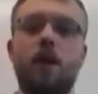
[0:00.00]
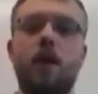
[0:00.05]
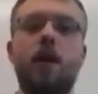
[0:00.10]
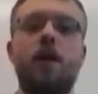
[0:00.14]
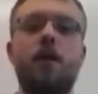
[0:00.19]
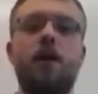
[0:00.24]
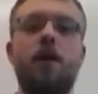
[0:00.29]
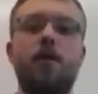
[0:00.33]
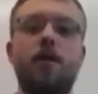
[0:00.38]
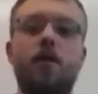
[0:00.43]

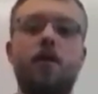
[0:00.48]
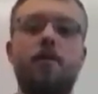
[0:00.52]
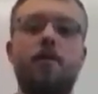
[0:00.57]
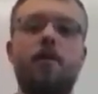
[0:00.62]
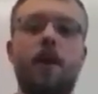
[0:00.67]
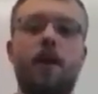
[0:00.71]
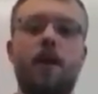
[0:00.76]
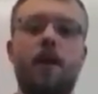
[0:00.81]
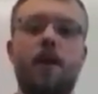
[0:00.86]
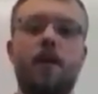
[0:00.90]
Another
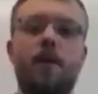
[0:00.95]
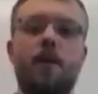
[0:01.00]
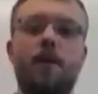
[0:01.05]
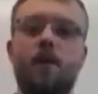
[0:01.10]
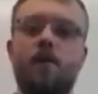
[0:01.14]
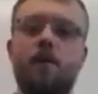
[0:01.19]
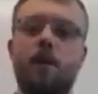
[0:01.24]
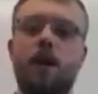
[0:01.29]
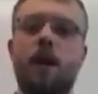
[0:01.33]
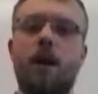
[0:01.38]
advantage
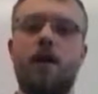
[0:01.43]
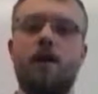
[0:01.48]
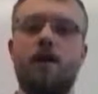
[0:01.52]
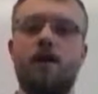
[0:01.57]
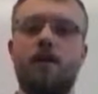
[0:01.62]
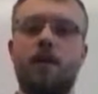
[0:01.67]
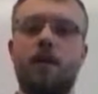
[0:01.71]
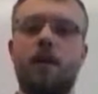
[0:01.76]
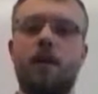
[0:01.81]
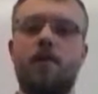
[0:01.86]
of the
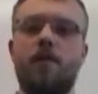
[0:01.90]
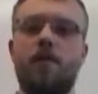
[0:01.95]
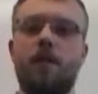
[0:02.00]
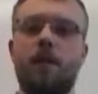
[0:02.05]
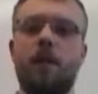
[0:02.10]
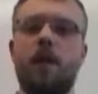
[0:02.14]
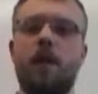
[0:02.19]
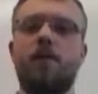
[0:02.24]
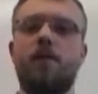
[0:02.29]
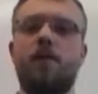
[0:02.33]
oxidative
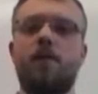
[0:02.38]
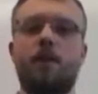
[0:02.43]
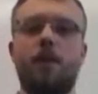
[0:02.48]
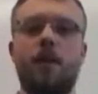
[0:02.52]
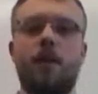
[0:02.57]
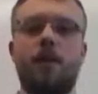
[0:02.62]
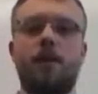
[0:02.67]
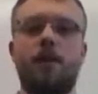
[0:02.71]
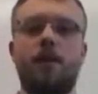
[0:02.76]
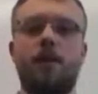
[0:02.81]

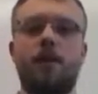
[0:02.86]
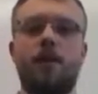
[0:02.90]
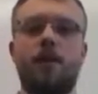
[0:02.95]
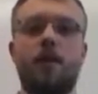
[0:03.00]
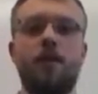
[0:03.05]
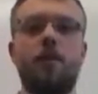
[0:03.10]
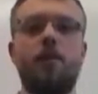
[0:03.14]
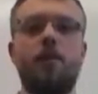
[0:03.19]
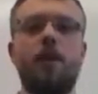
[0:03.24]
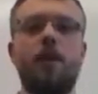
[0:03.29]
dehydrogenation
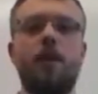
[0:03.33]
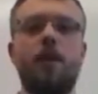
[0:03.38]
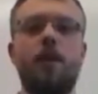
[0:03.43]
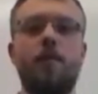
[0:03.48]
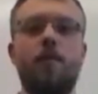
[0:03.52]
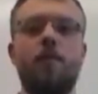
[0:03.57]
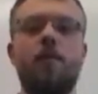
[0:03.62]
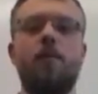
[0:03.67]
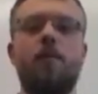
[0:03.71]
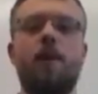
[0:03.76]
is we
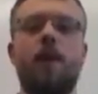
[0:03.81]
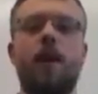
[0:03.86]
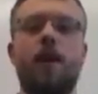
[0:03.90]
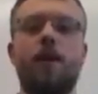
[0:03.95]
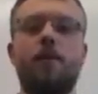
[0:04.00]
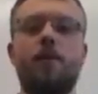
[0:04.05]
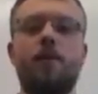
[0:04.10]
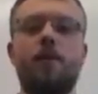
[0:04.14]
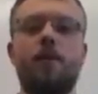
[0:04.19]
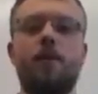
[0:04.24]
can
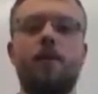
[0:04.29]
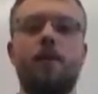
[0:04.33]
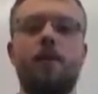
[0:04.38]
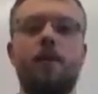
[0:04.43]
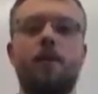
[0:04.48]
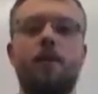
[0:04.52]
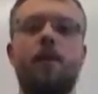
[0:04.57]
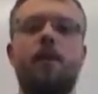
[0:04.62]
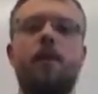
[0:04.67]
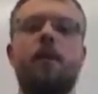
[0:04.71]
actually
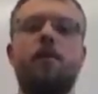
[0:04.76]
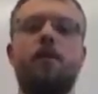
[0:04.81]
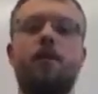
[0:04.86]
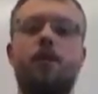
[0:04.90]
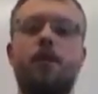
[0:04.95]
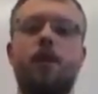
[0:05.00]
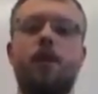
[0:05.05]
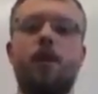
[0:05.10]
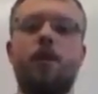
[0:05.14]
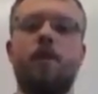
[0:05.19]

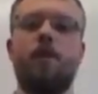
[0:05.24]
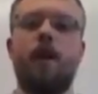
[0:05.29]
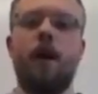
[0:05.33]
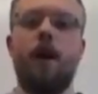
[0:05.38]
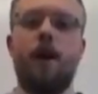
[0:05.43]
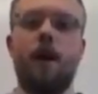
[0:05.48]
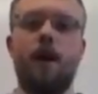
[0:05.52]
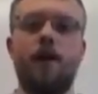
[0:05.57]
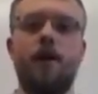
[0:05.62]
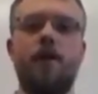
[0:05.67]
achieve
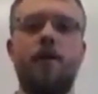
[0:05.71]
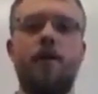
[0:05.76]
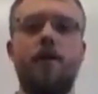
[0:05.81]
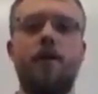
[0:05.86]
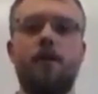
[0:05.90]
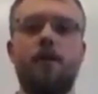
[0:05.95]
higher